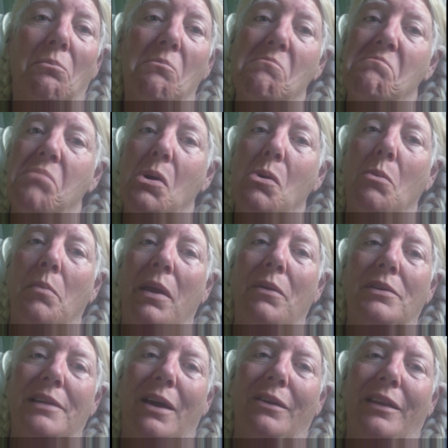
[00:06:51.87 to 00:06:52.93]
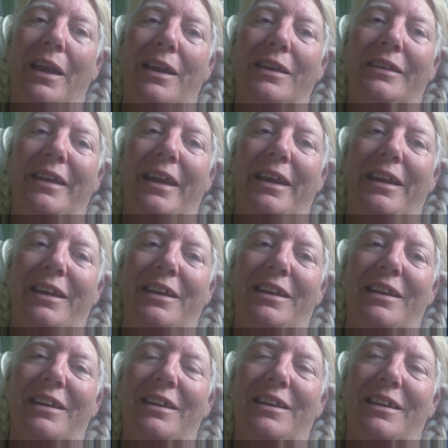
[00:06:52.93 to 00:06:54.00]
Boom, he was out like a light.
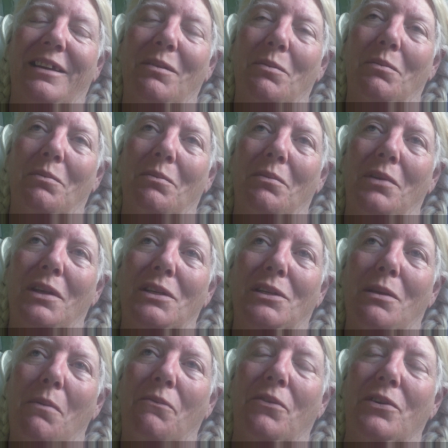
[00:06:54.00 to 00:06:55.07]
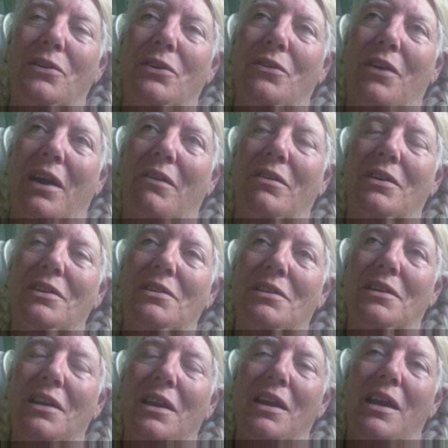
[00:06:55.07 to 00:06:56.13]
He slept for 2
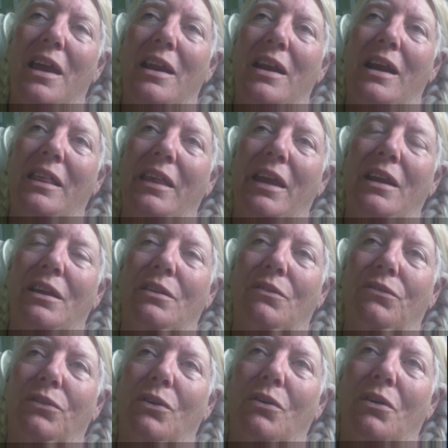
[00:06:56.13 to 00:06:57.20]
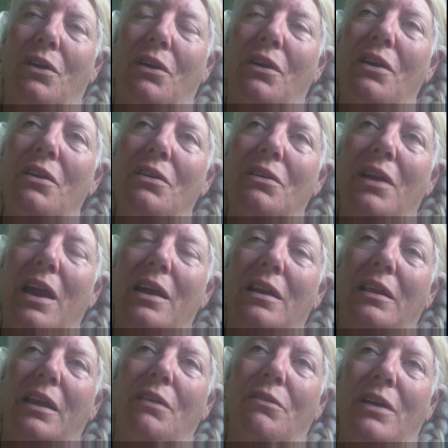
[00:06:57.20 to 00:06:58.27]
hours. And I laid on the floor, kind
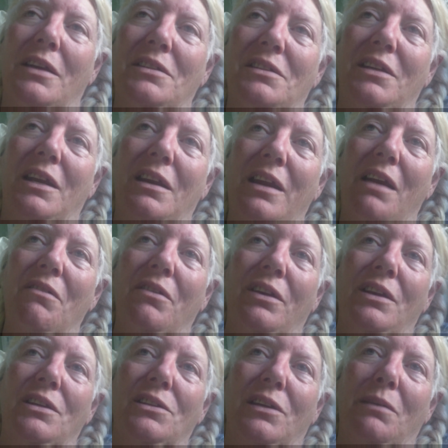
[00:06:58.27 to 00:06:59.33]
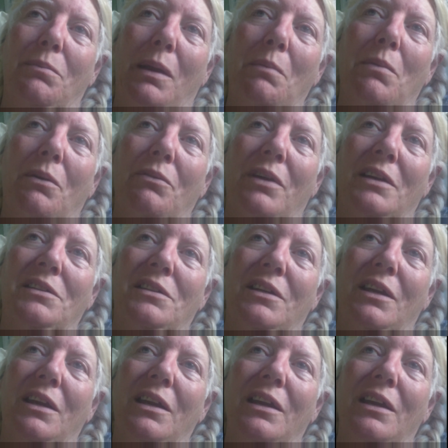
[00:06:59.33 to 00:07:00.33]
of like resting, not really sleeping, but resting.